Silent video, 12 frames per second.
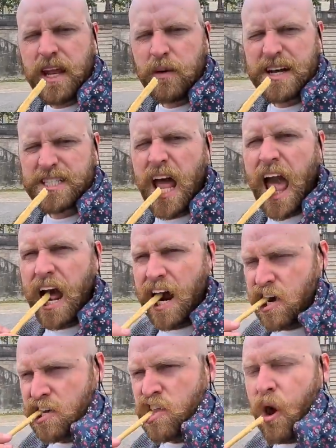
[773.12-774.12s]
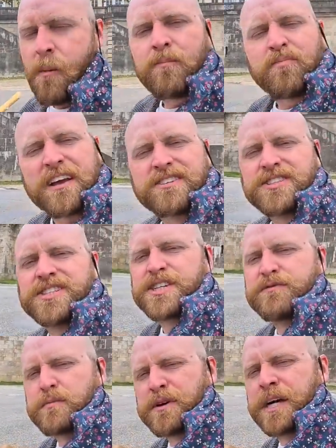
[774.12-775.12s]
Anyways, thanks
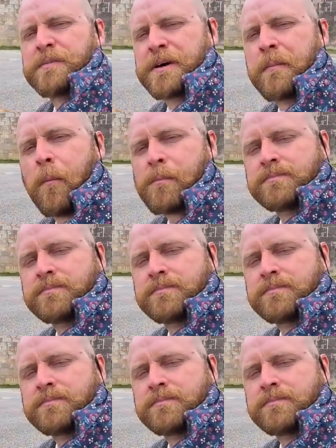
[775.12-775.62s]
Lindsey for bringing me,